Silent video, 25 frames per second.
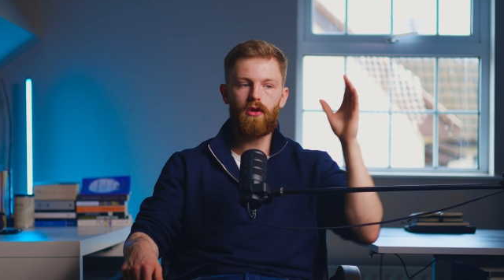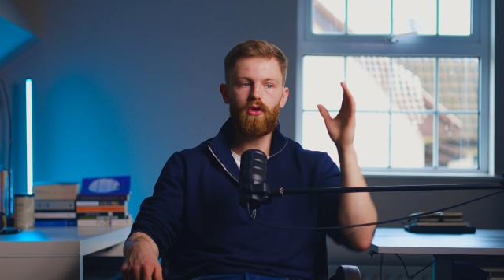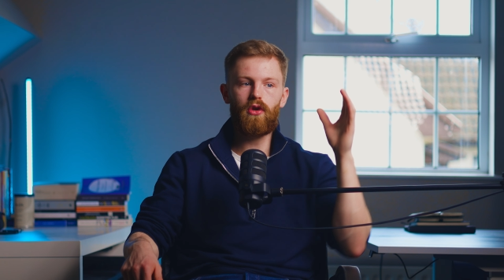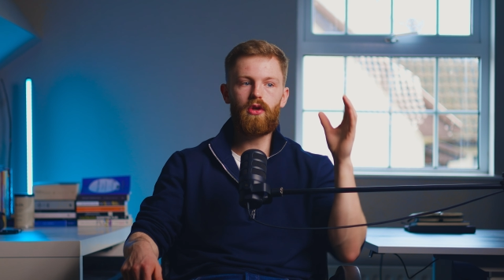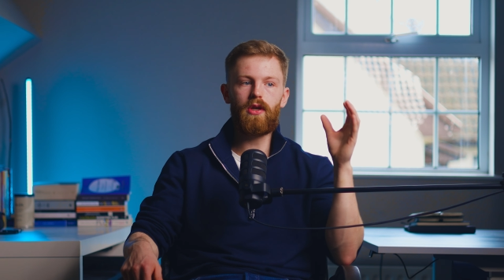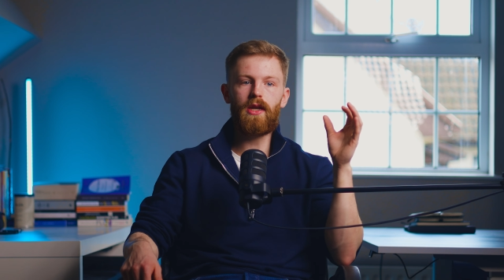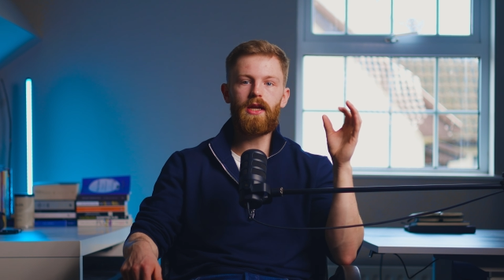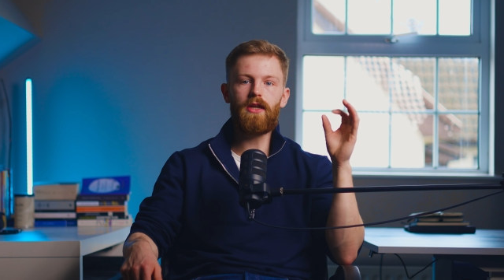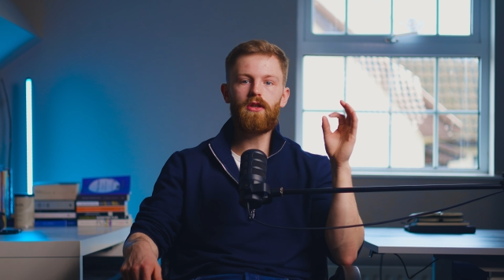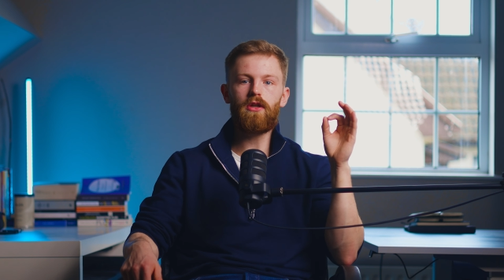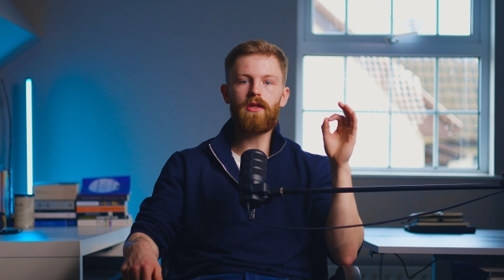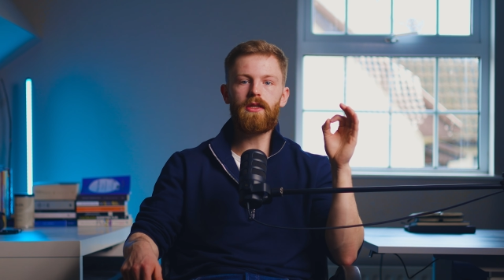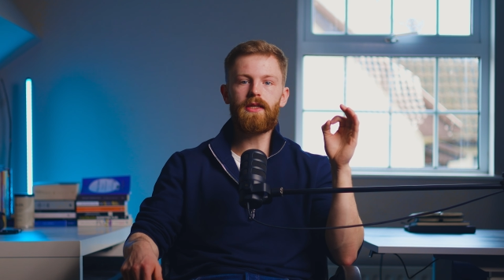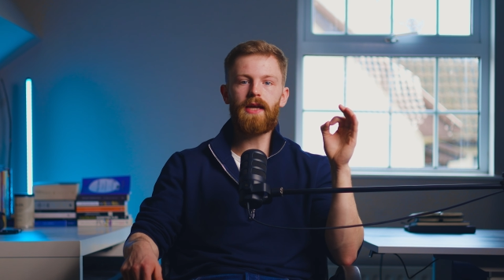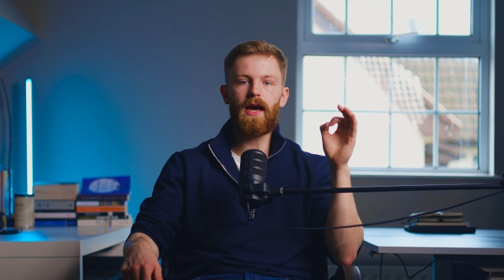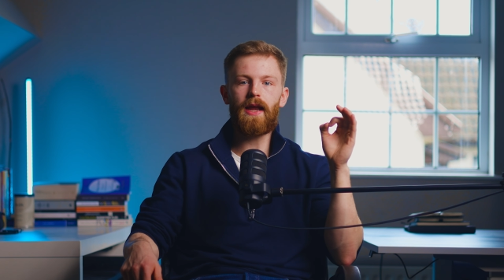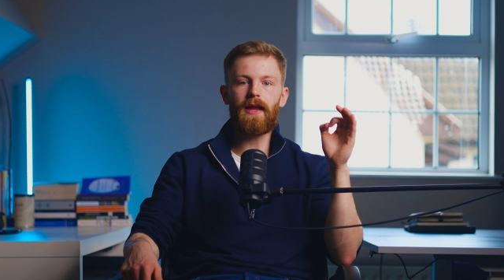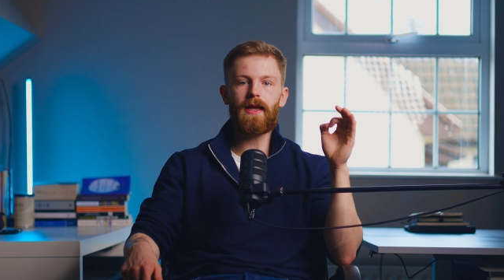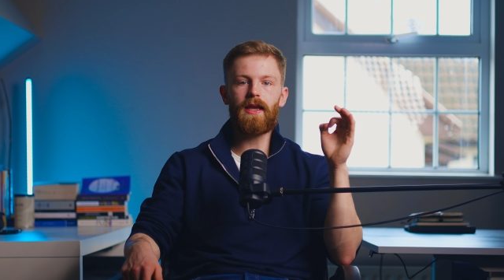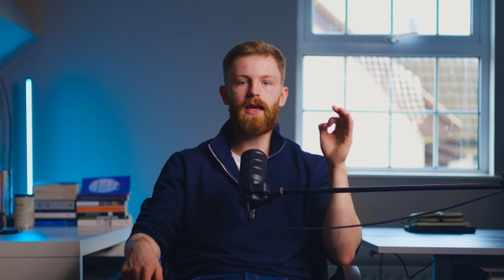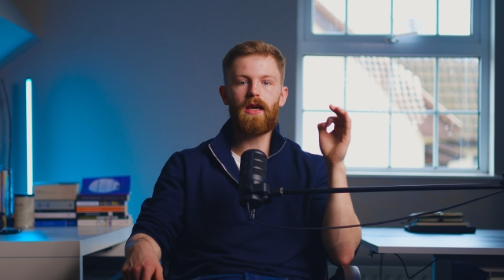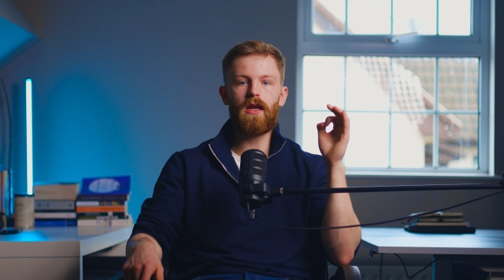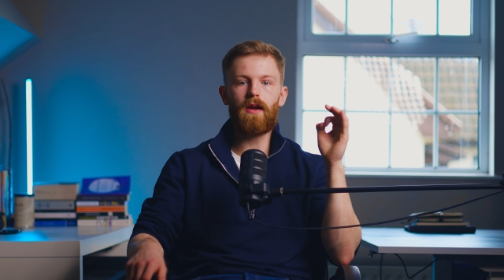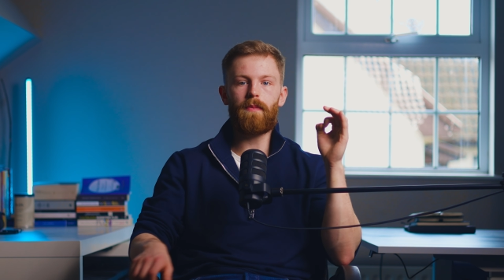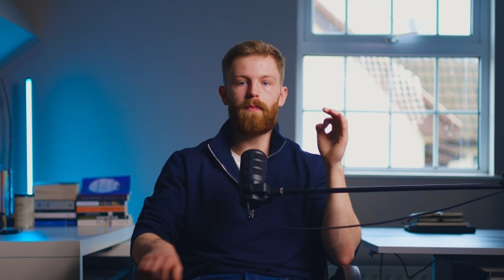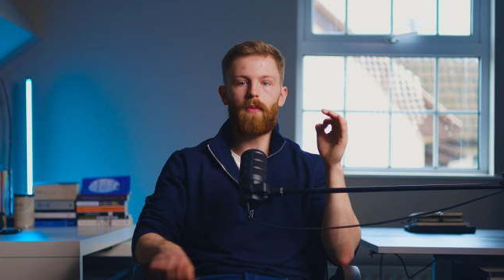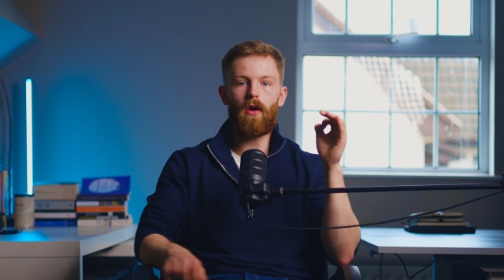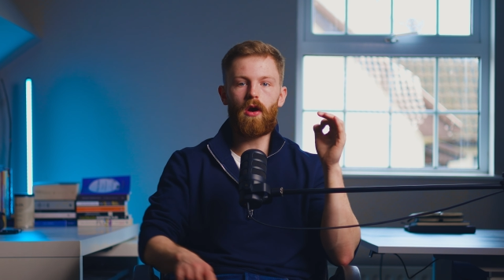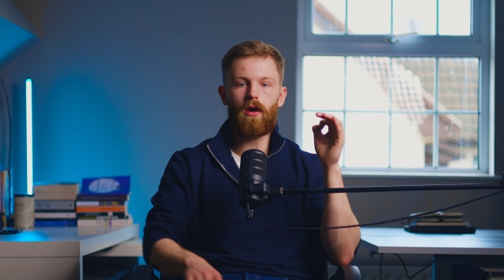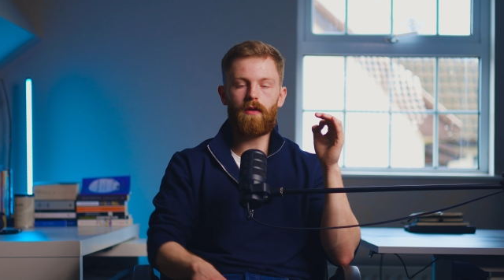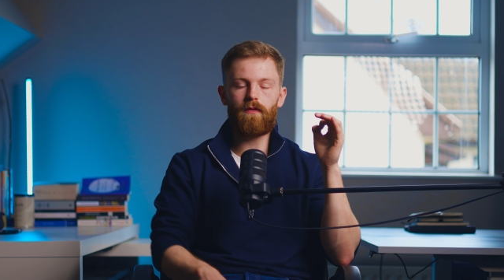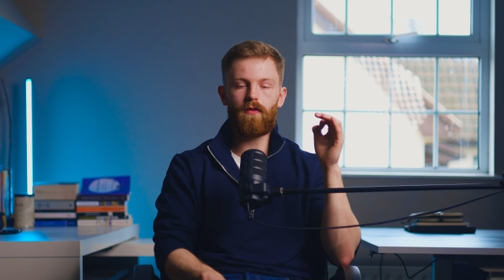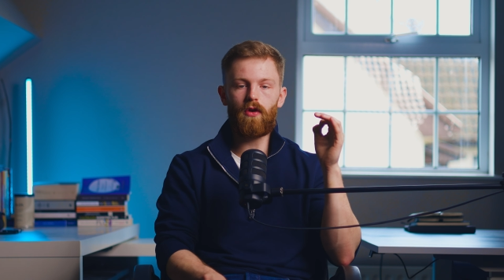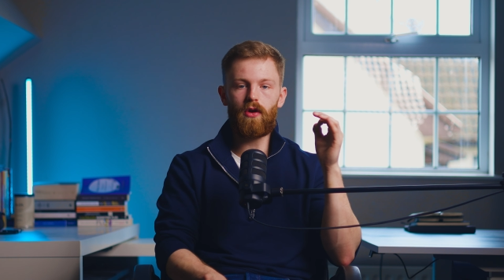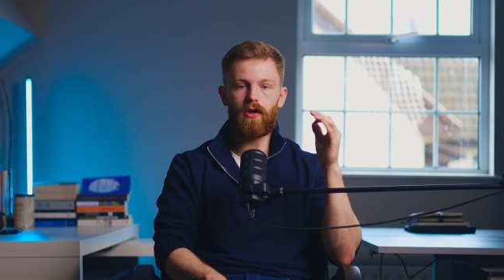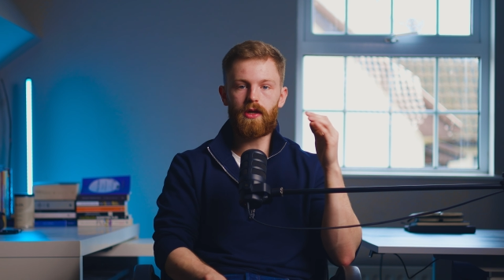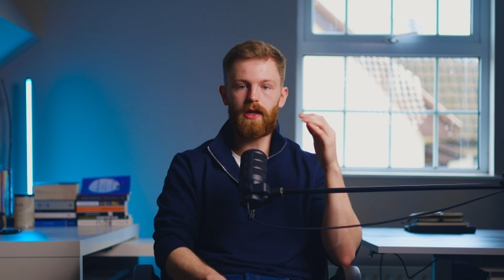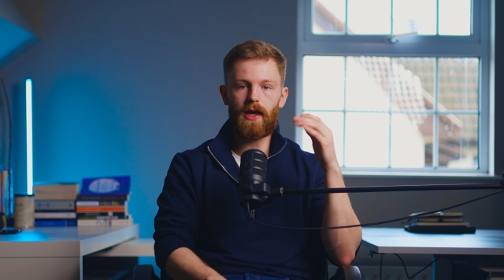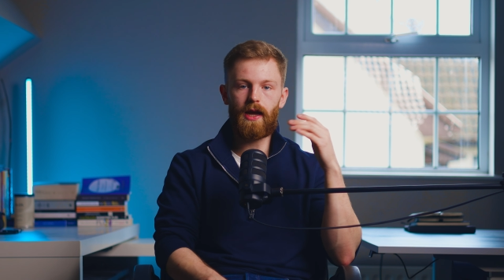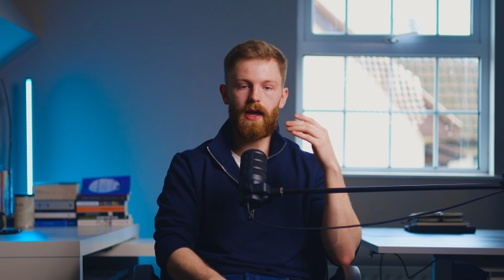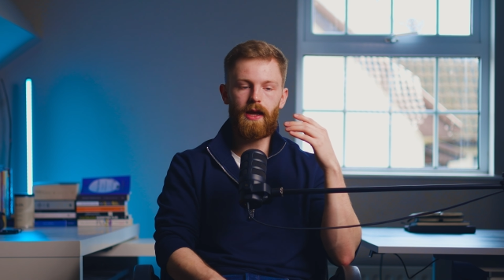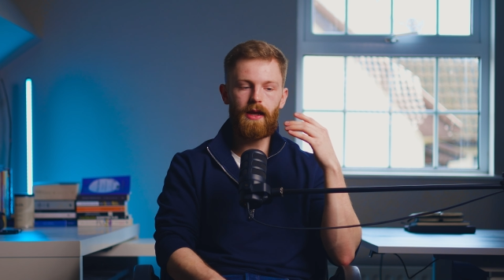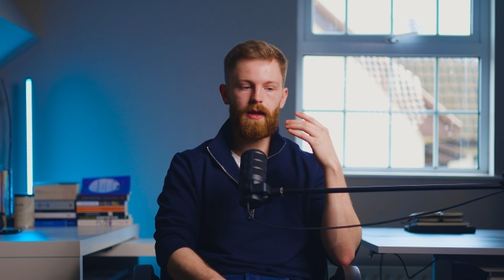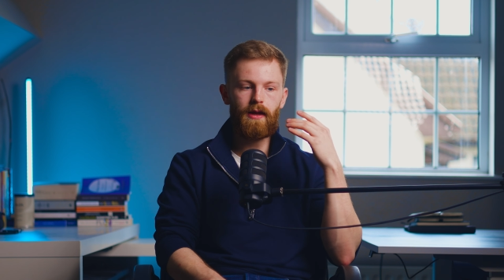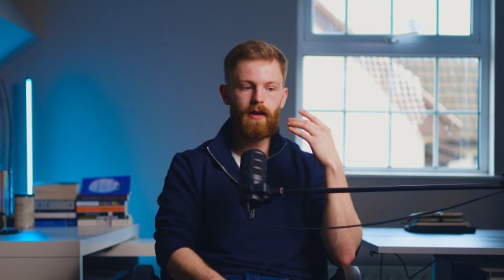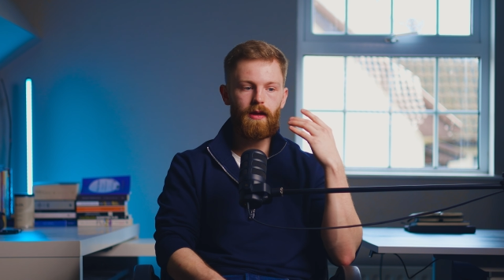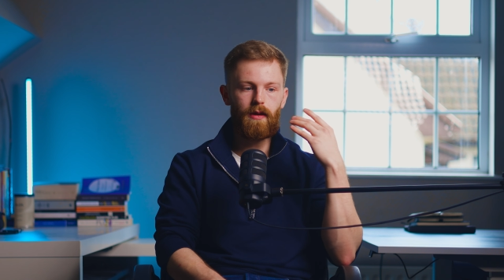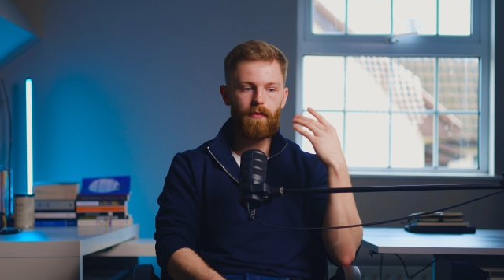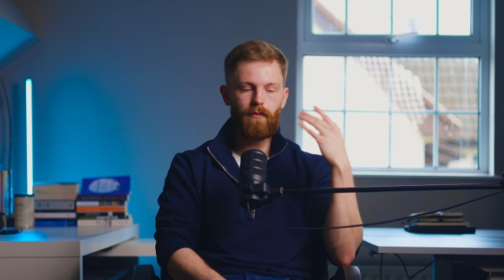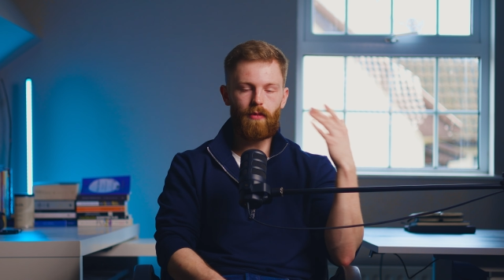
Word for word: you need to dedicate a part of your day,